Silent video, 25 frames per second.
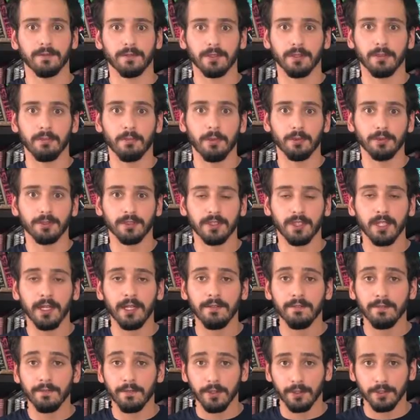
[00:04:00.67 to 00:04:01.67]
for the most
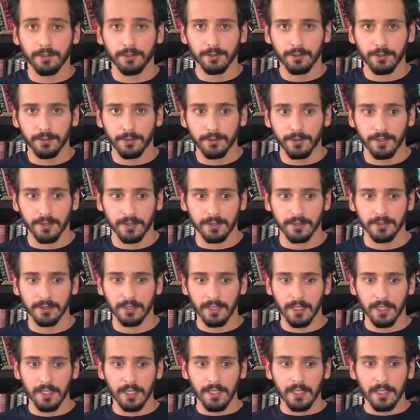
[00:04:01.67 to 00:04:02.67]
diverse students.
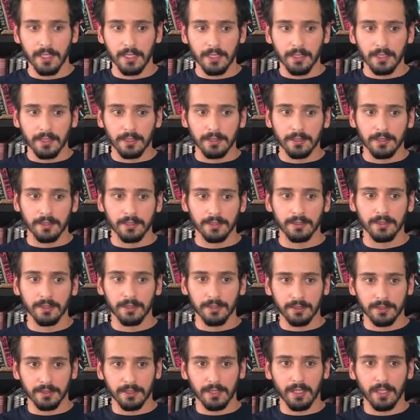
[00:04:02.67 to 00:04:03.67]
This
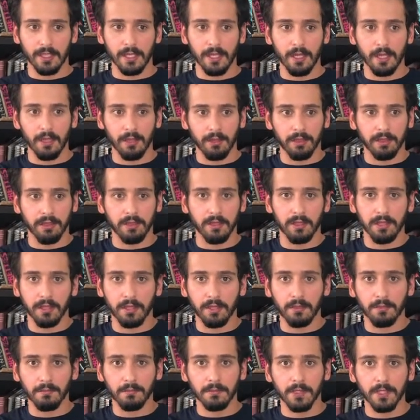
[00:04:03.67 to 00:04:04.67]
is a
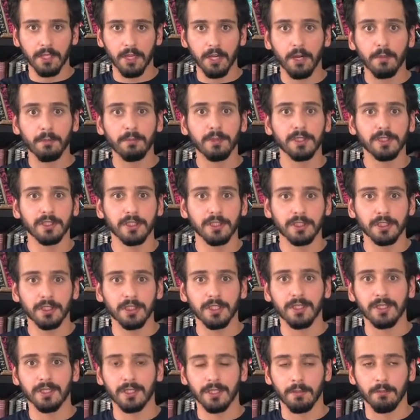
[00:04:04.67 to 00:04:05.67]
healthy
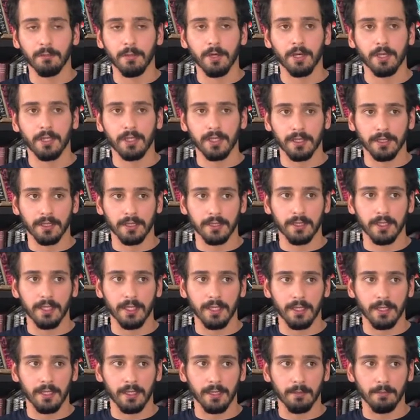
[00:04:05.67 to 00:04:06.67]
competition in the market
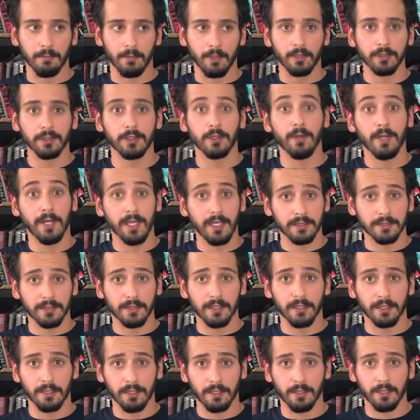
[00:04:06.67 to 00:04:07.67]
that also has
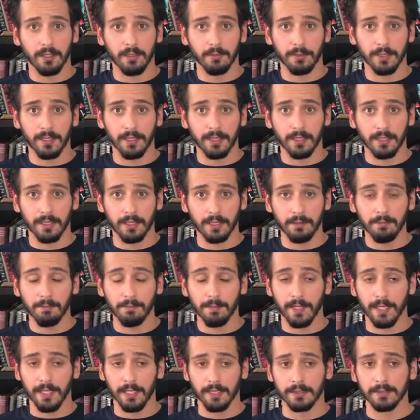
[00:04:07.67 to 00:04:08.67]
economic
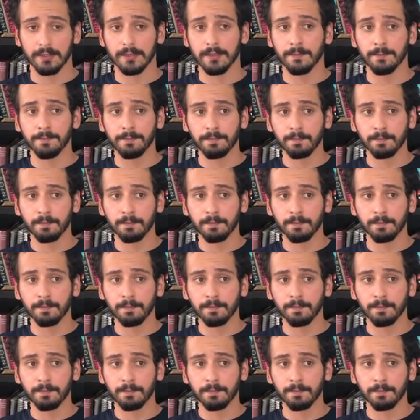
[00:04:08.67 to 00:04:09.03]
impacts.